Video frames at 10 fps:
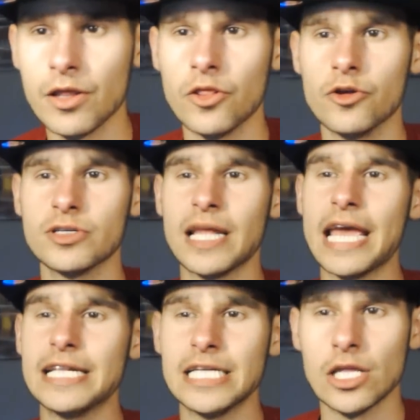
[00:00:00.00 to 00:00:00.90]
There's an
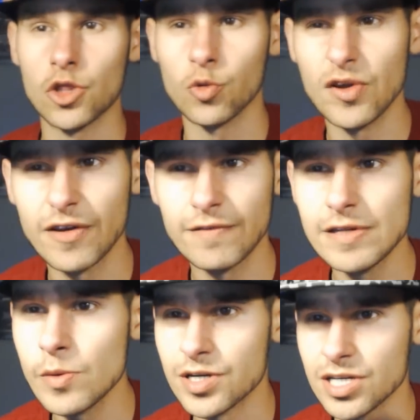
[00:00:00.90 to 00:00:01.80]

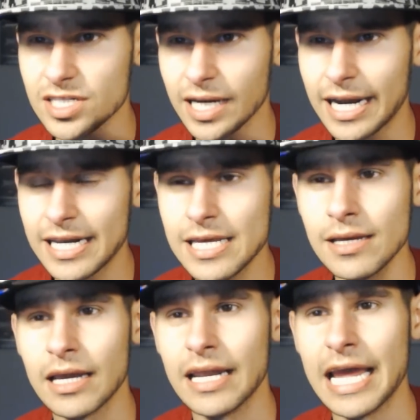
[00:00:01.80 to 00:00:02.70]
18350, which is tiny,
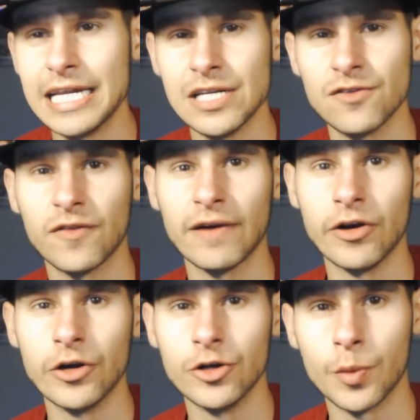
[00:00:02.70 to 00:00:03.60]
an
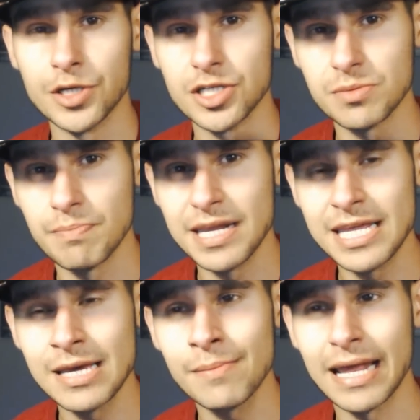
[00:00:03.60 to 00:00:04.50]
18500, which is
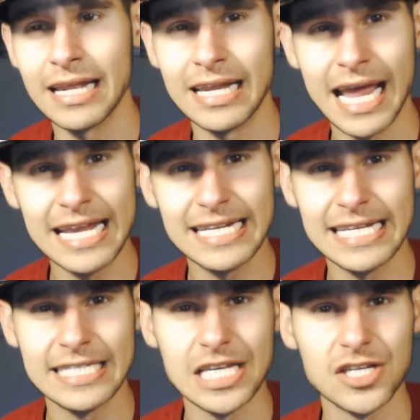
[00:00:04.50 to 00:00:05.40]
medium, and an
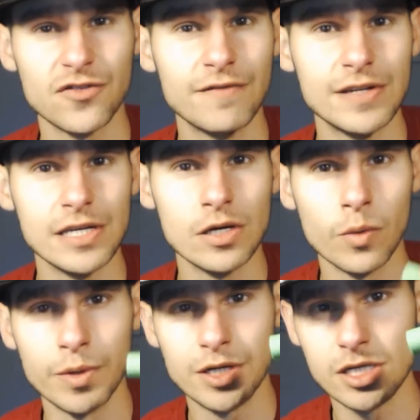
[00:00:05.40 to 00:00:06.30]
18650,
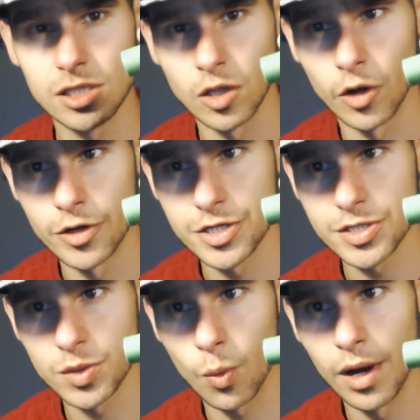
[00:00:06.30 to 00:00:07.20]
which is the
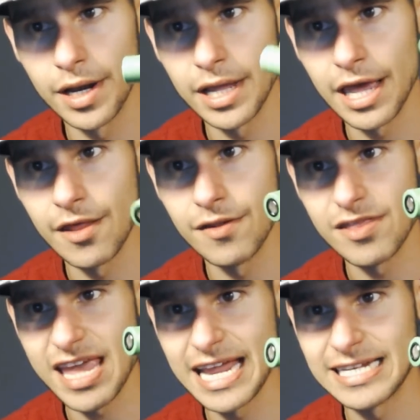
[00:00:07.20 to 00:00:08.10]
largest one in
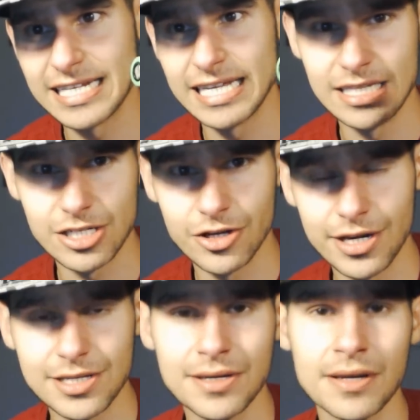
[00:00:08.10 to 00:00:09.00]
the 18
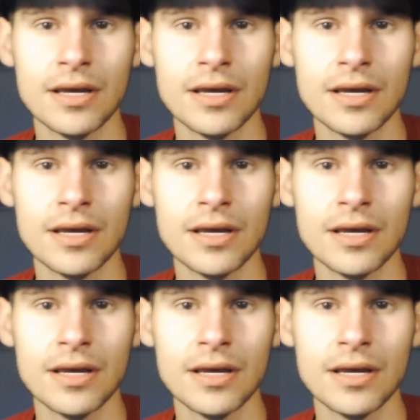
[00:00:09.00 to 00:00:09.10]
series.